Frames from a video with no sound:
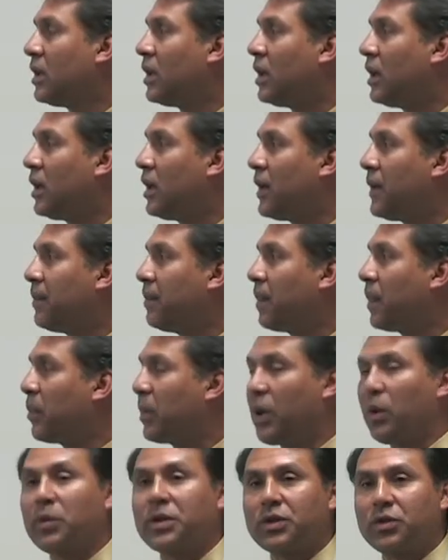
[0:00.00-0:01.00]
Um,
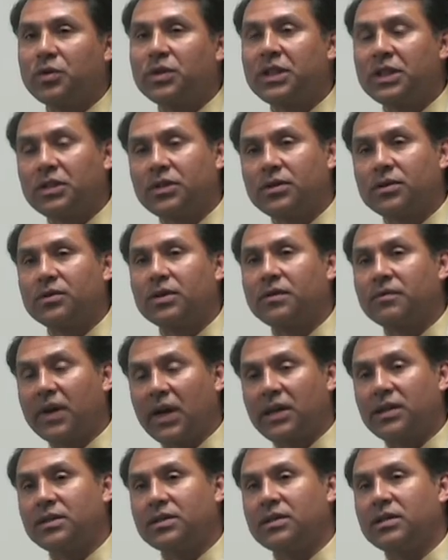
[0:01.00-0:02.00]
but we do need to
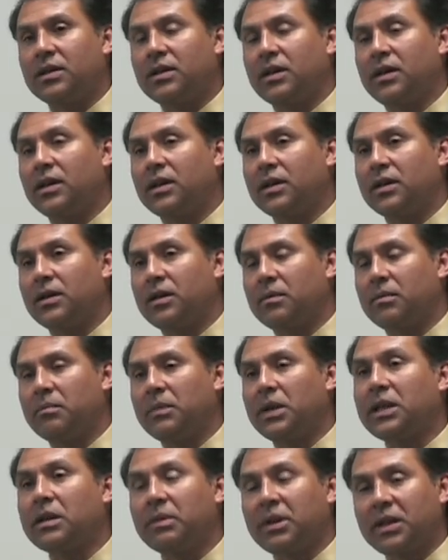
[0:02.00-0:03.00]
invest uh, in
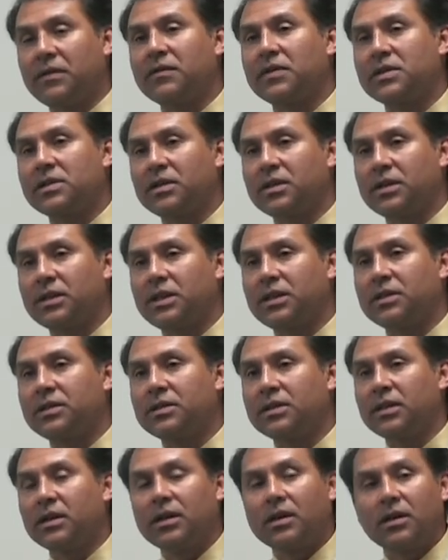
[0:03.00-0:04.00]
many, many facilities.